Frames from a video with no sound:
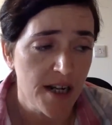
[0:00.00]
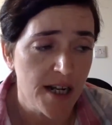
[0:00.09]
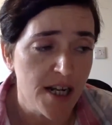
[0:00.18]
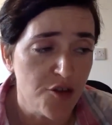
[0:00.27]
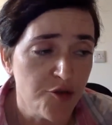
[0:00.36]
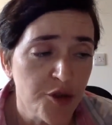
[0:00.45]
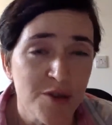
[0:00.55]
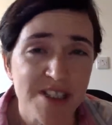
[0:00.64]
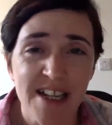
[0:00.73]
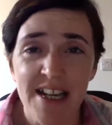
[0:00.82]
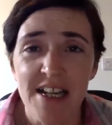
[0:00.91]
if there
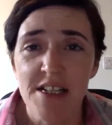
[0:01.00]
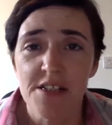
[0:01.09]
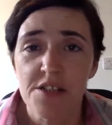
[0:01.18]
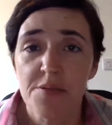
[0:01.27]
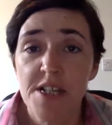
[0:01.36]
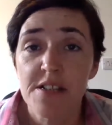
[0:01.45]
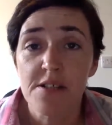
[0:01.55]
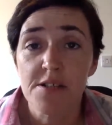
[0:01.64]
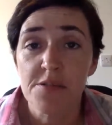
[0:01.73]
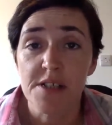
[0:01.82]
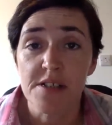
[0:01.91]
was a tweet on
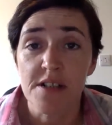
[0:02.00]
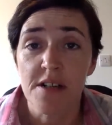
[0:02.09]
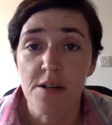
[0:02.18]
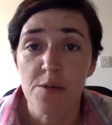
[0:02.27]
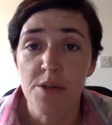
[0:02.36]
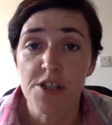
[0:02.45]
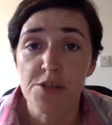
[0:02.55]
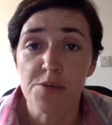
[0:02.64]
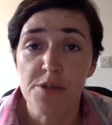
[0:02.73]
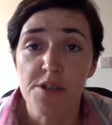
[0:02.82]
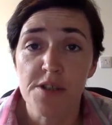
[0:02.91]
Twitter, which
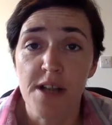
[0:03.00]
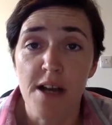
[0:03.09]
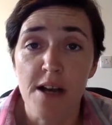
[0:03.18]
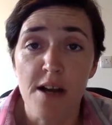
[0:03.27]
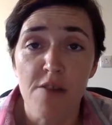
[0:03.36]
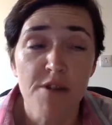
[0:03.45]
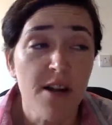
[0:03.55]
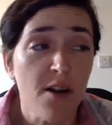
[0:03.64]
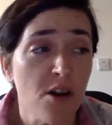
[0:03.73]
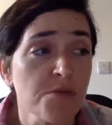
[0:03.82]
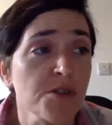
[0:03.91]
was a really
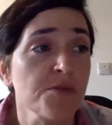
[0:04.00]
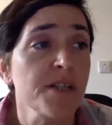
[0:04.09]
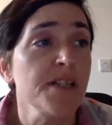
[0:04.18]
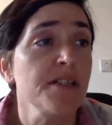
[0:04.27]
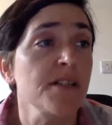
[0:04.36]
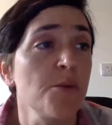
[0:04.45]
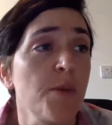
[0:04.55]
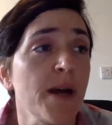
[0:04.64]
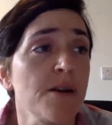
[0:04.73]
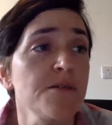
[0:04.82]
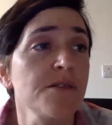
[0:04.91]
horrible tweet
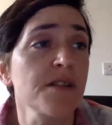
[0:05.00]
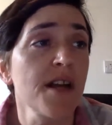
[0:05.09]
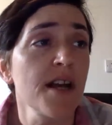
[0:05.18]
about